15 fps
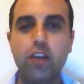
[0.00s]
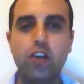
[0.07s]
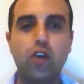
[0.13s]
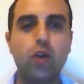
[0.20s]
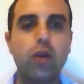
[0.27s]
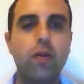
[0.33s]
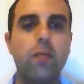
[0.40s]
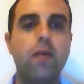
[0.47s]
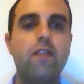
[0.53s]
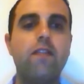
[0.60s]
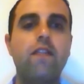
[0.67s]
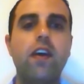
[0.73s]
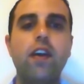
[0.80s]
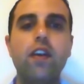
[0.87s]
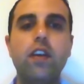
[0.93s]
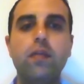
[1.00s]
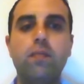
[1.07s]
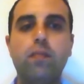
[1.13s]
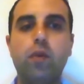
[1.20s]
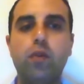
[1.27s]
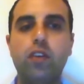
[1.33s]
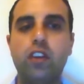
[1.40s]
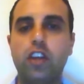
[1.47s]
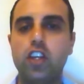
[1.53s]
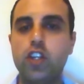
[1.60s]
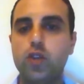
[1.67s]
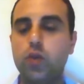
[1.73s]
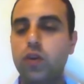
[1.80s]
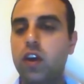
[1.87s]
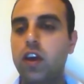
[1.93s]
be talking about a very important
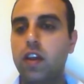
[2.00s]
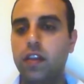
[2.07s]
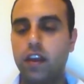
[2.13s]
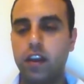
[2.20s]
issue